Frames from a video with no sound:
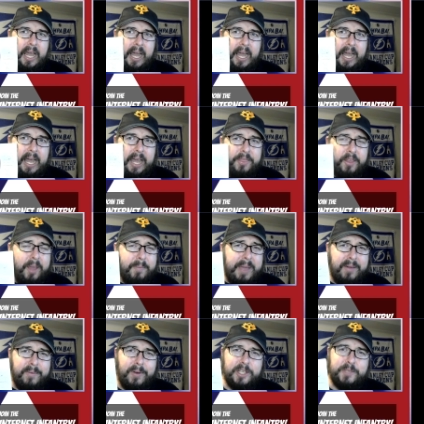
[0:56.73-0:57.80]
I thought
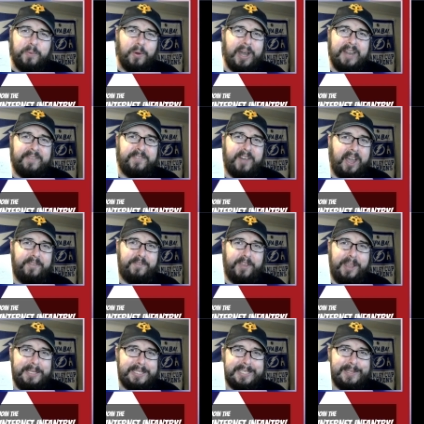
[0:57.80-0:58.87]
Mount Rushmore had 5
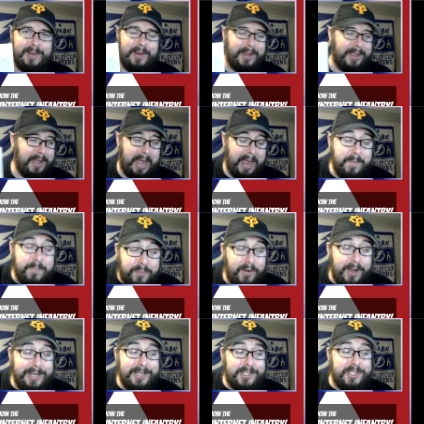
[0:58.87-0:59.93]
faces on it. I'm
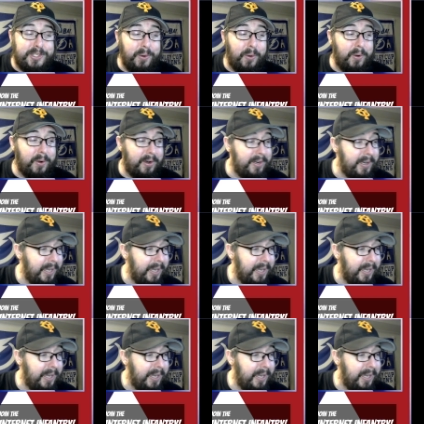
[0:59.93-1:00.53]
pretty sure.